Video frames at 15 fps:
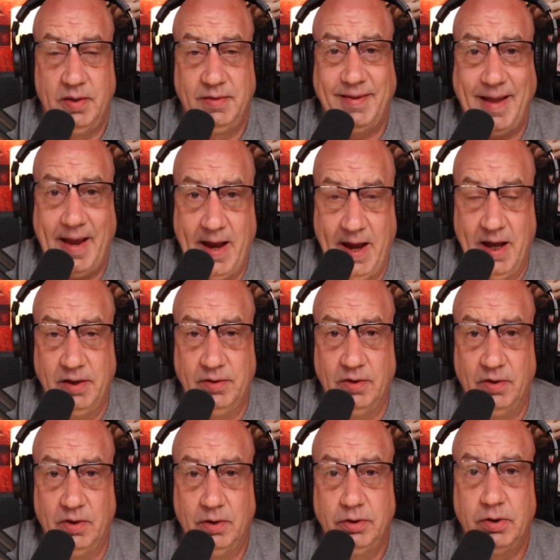to
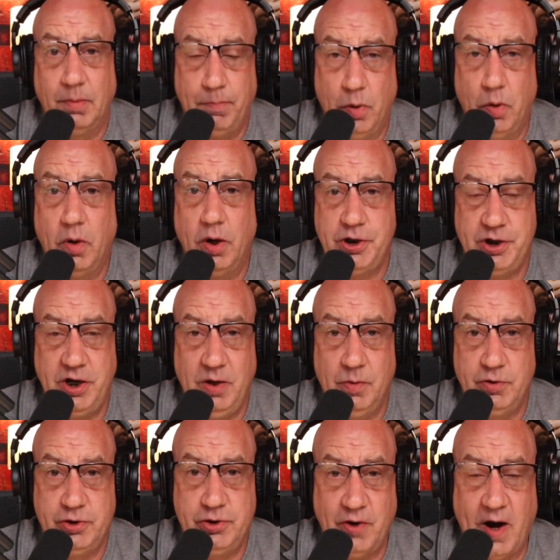handle the Porsche he
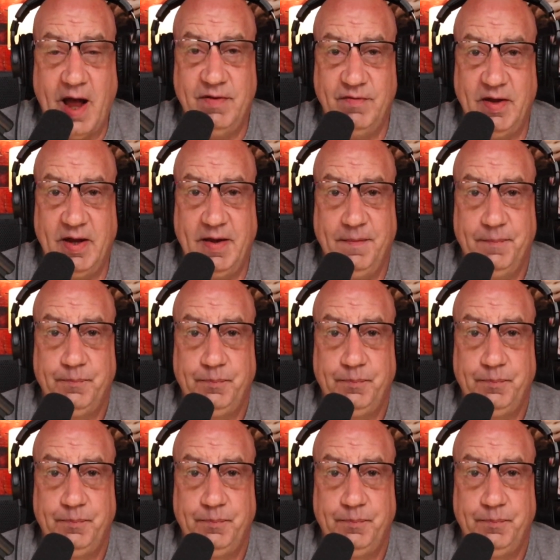was driving,